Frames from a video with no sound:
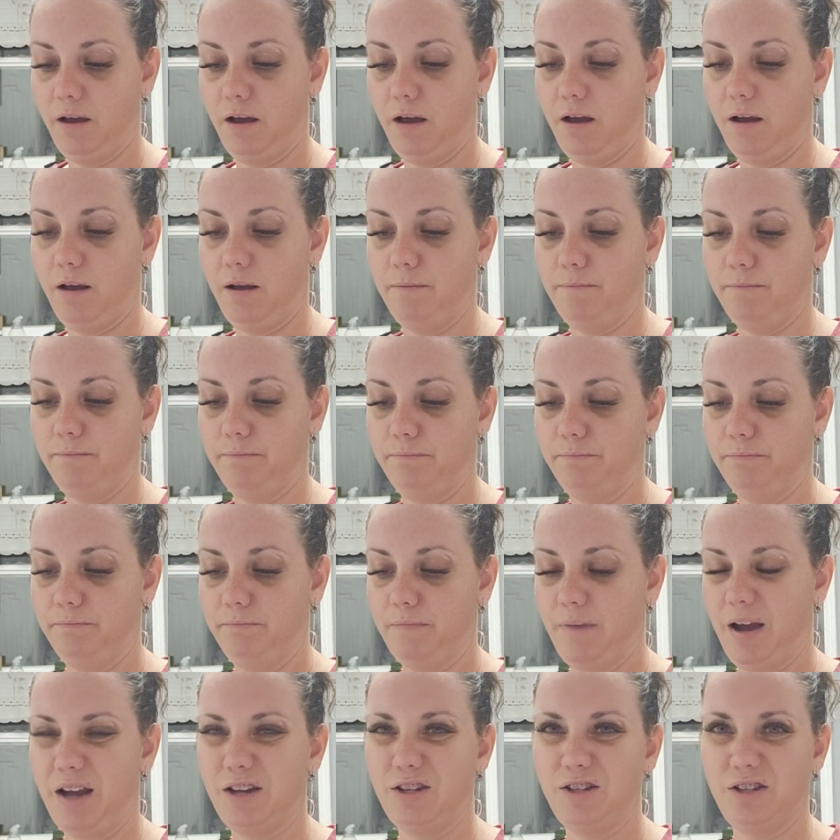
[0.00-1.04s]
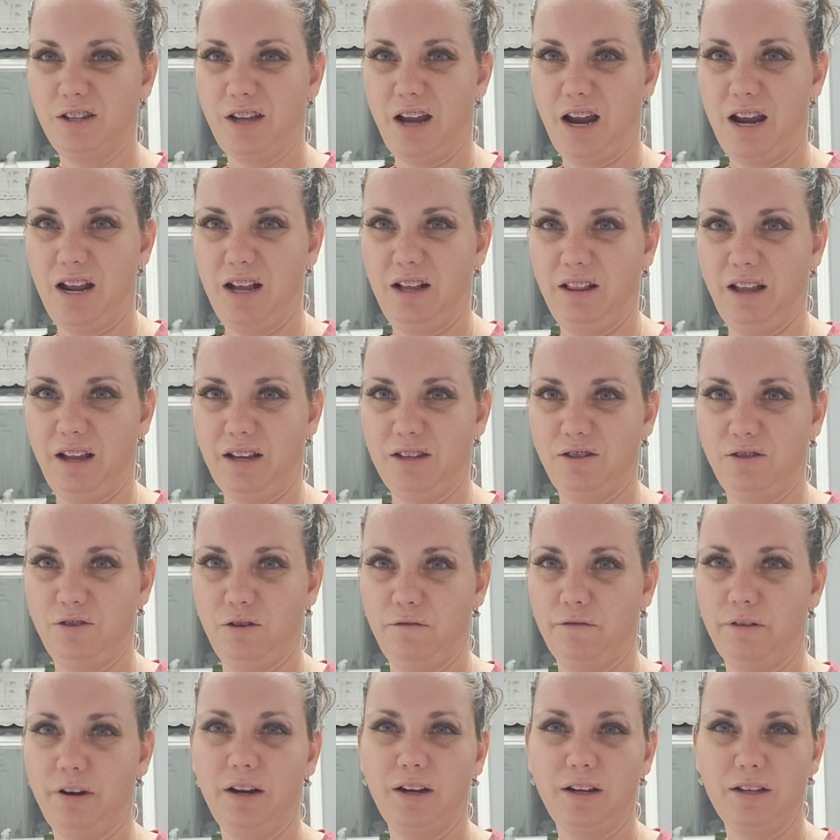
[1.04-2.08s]
I just kind of glanced
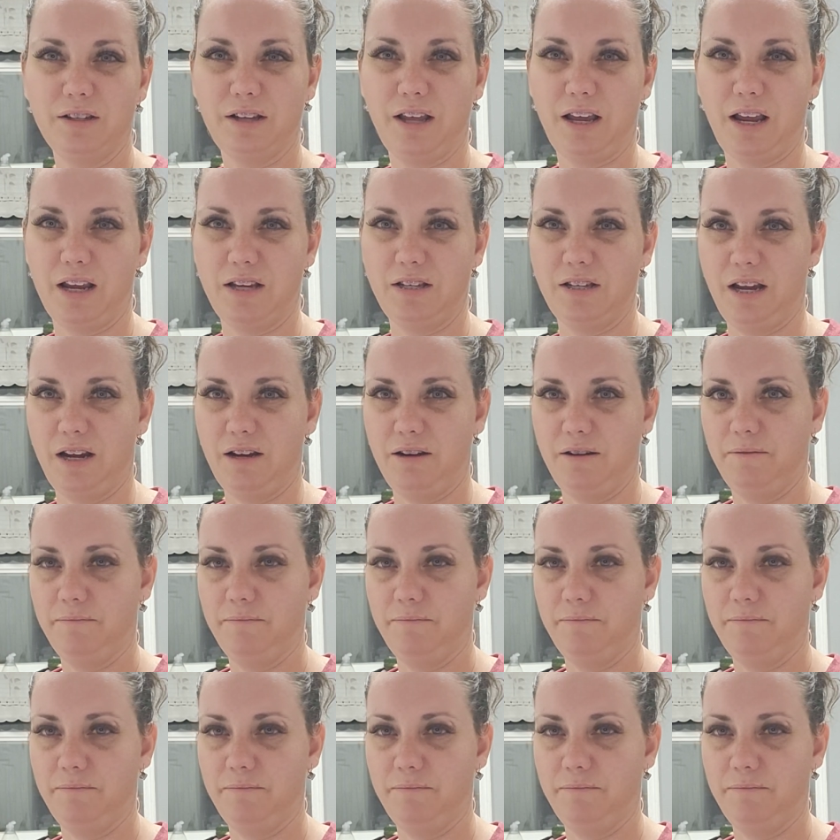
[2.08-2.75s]
over it because, like I said,